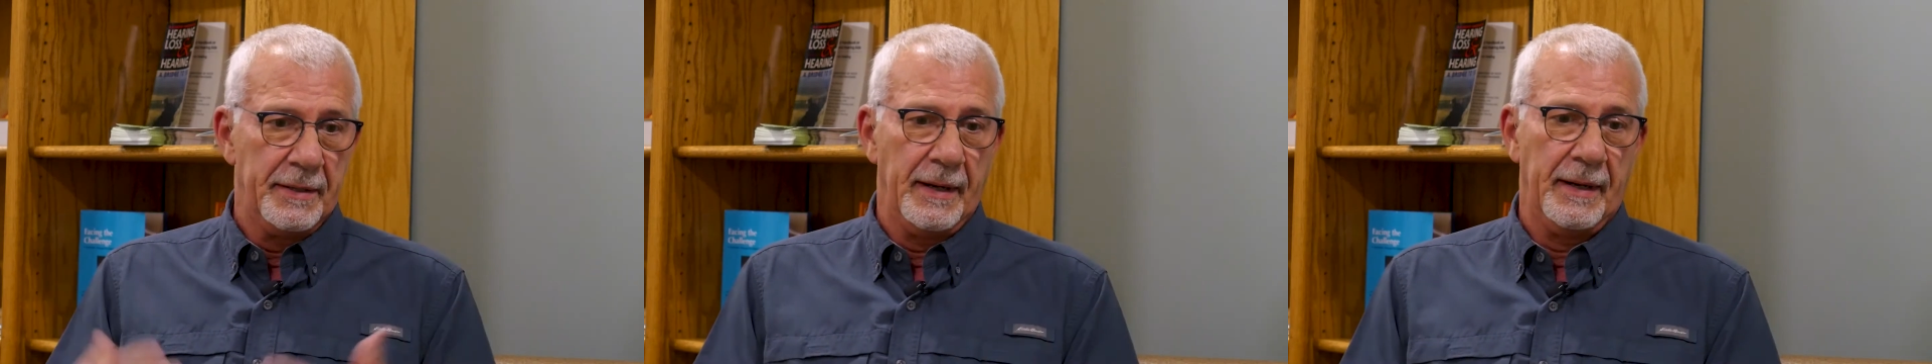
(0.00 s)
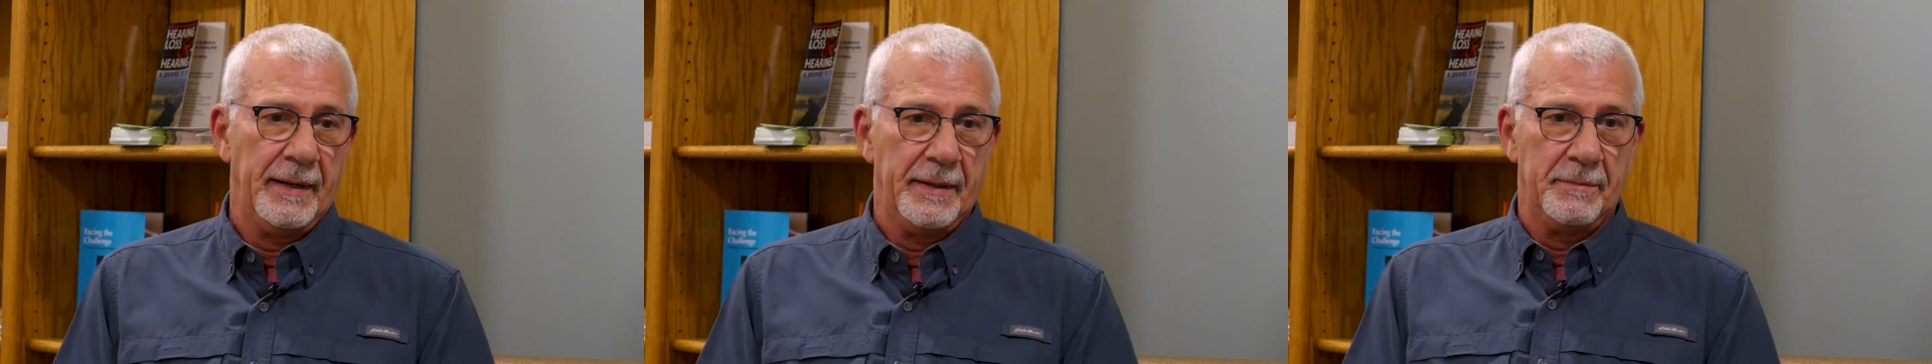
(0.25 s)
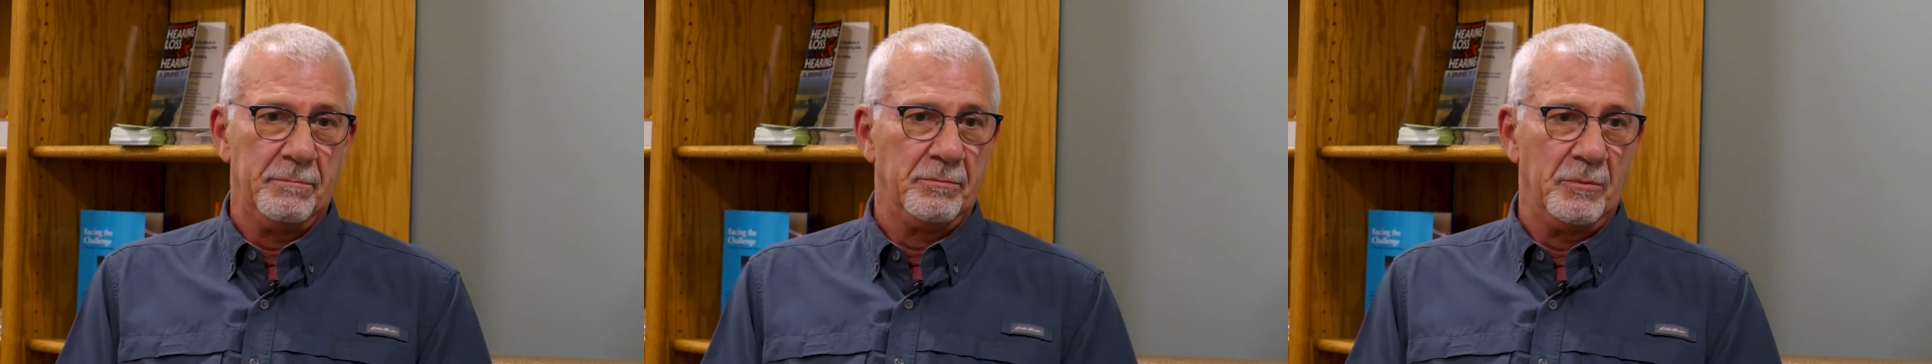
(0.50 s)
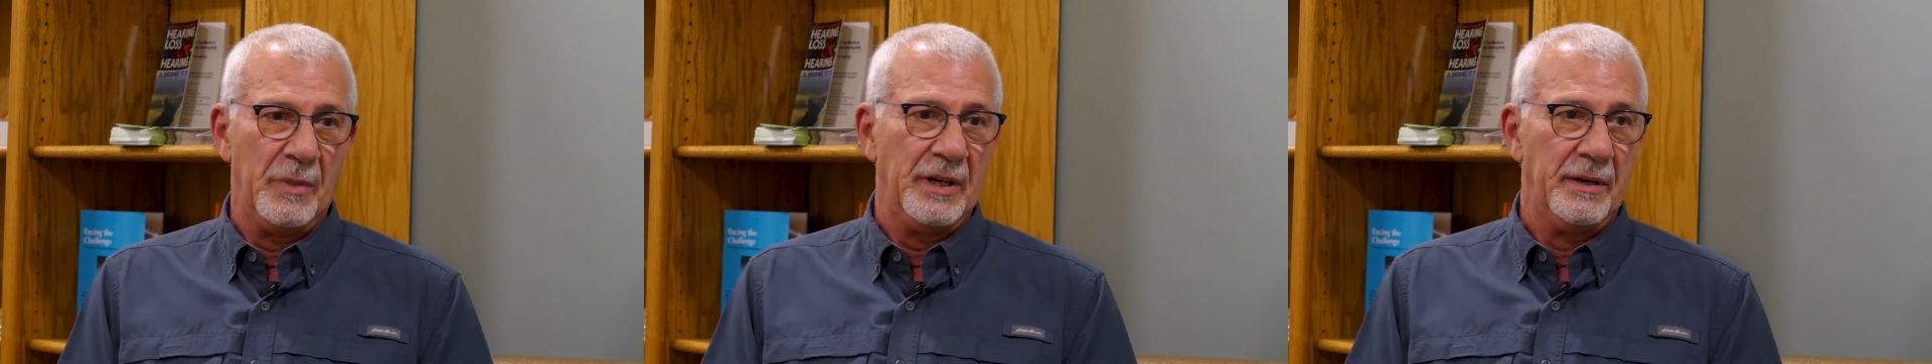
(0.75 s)
um,
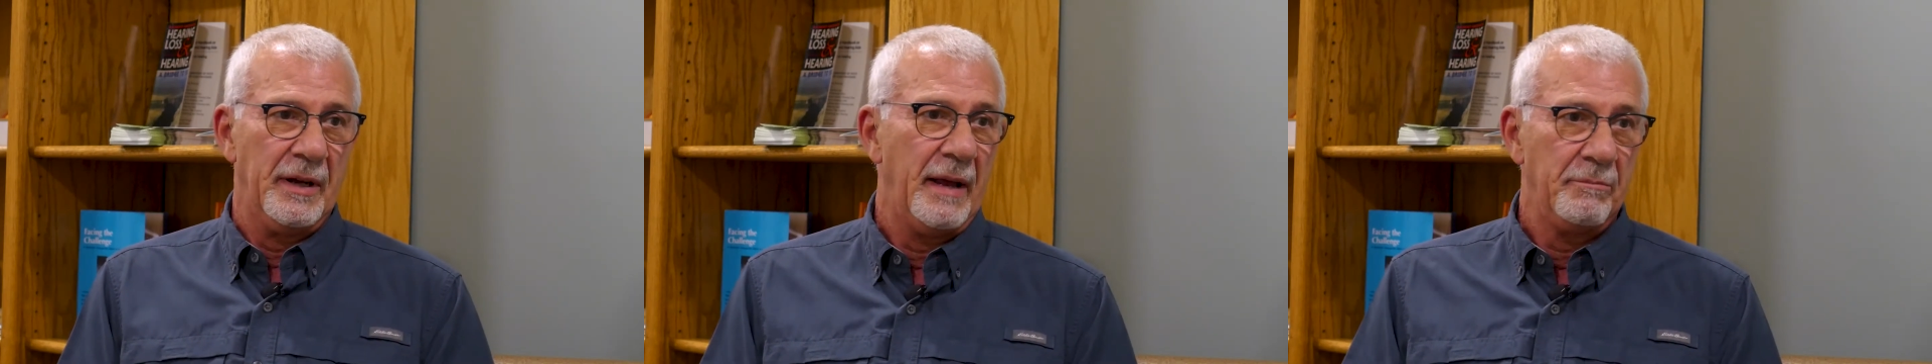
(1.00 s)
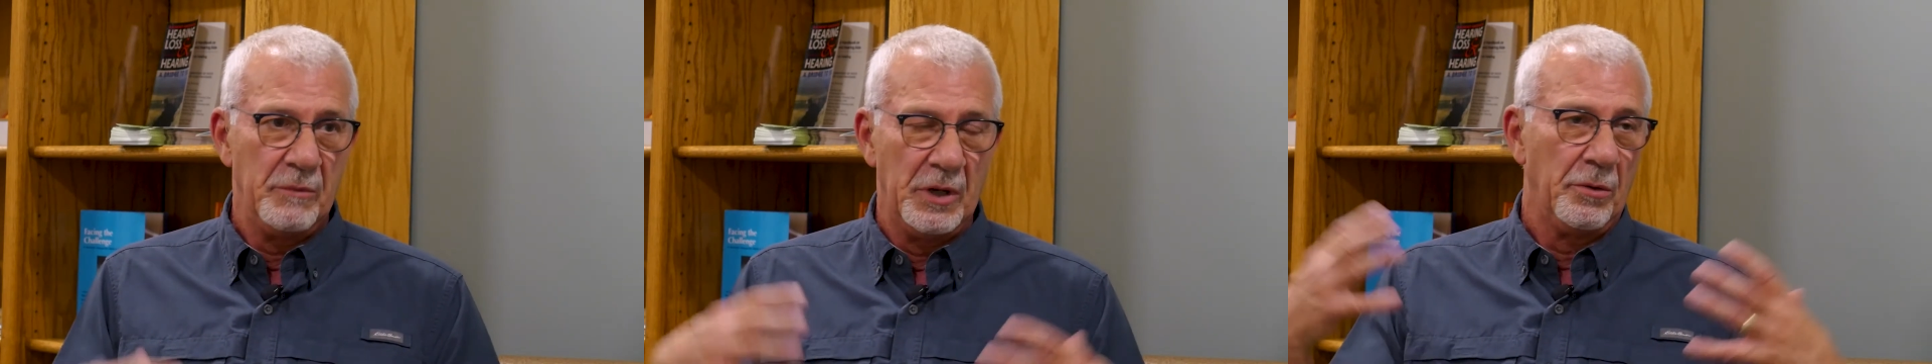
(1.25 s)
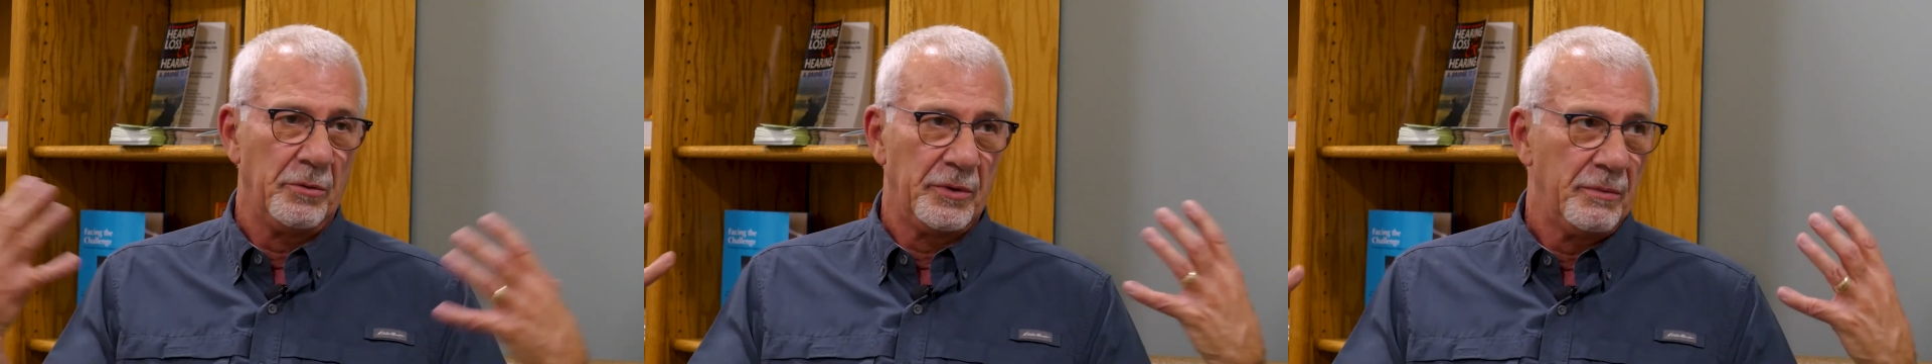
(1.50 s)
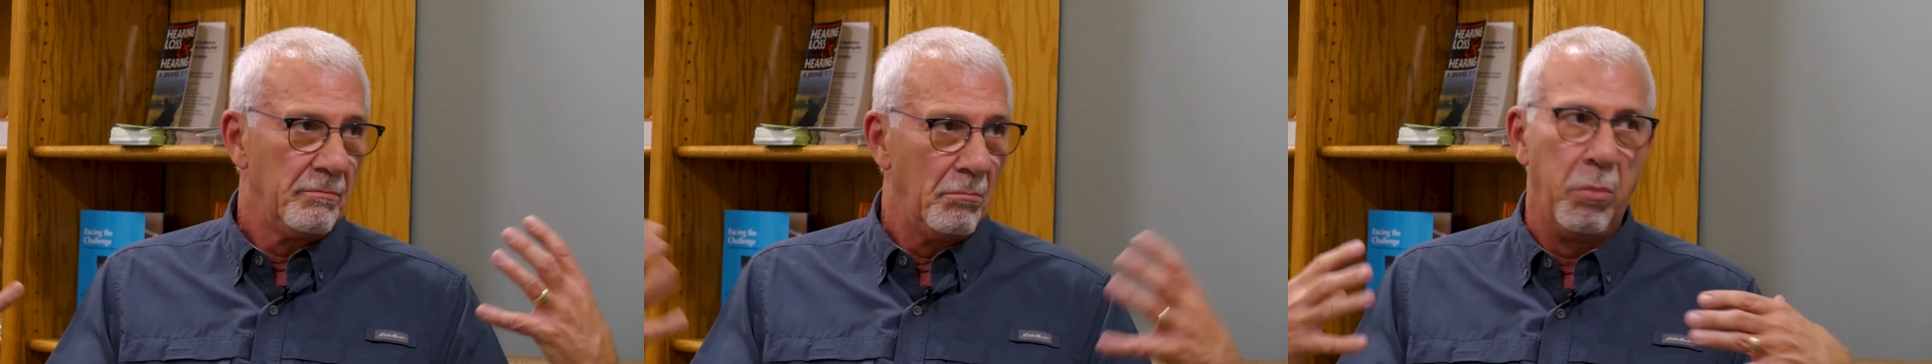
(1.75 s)
be, you know,
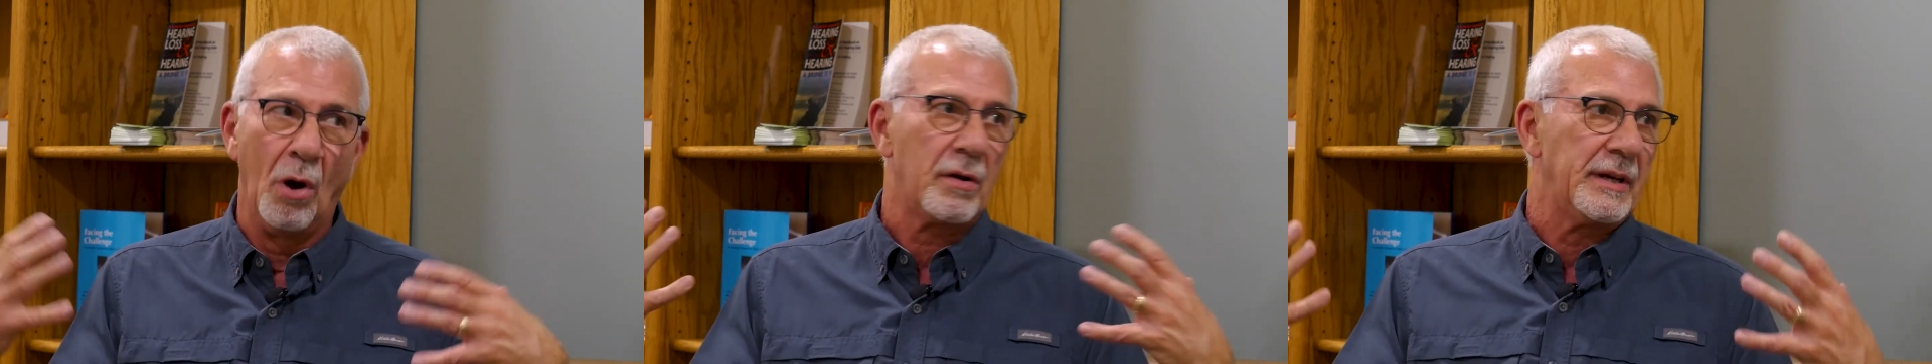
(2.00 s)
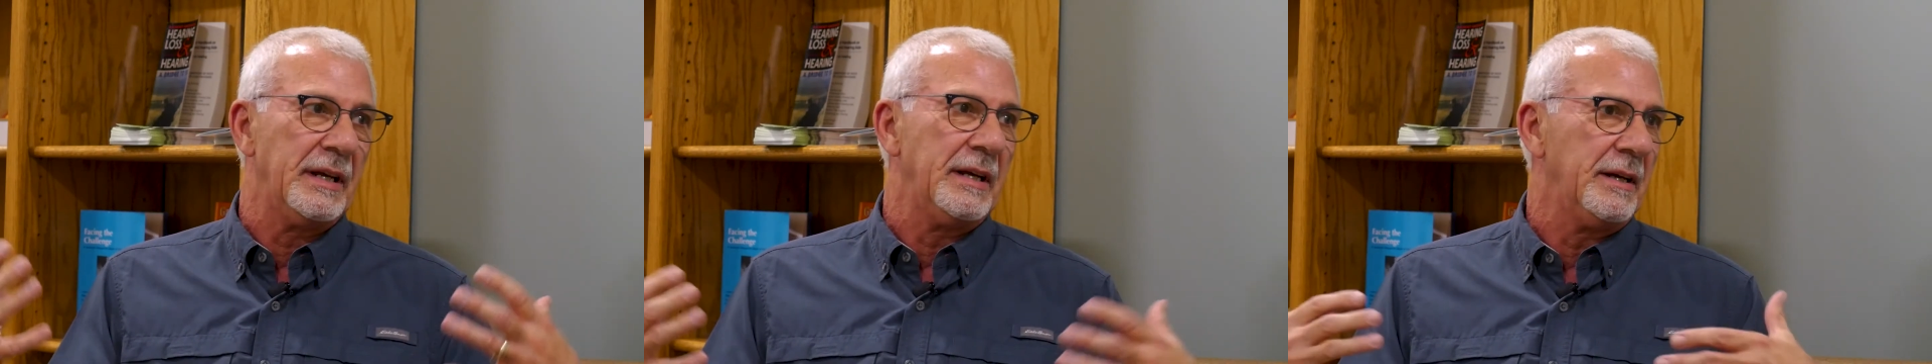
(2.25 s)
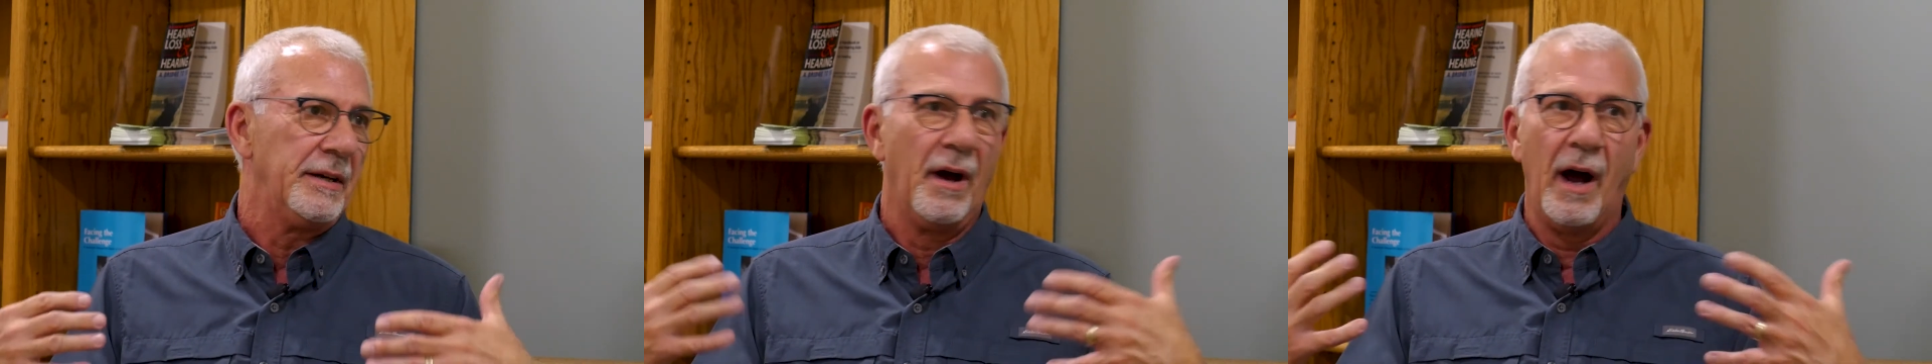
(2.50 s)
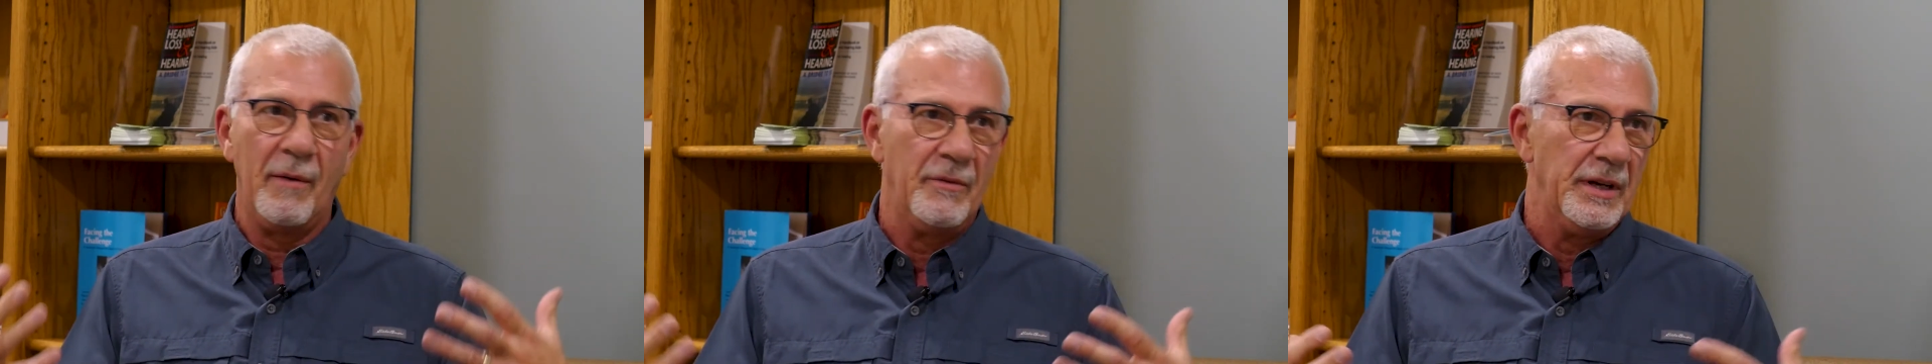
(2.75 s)
bulky and
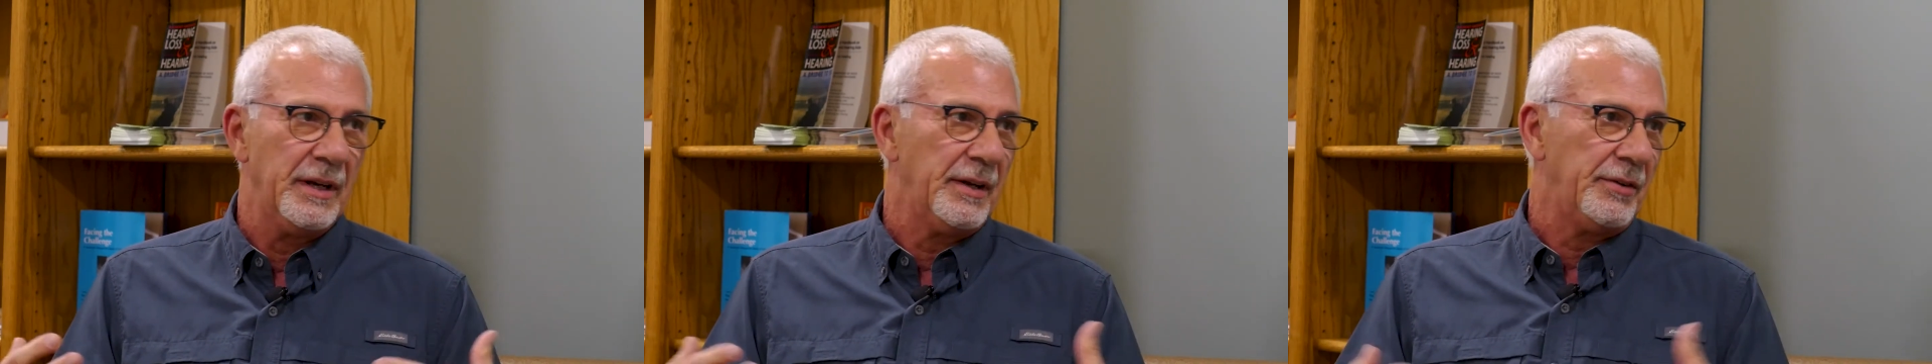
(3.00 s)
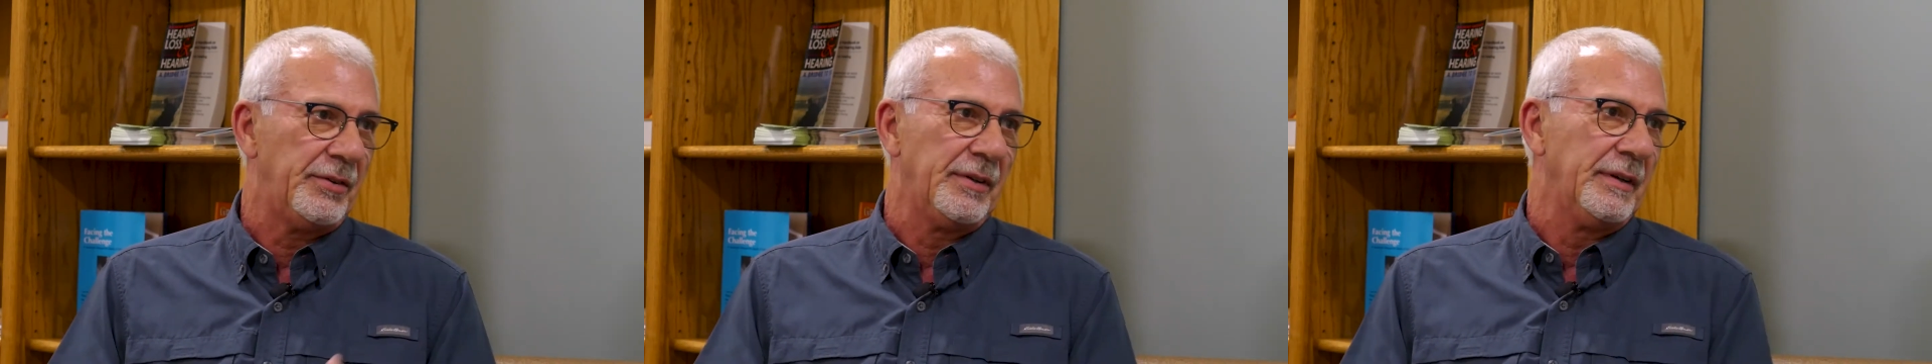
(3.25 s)
obvious,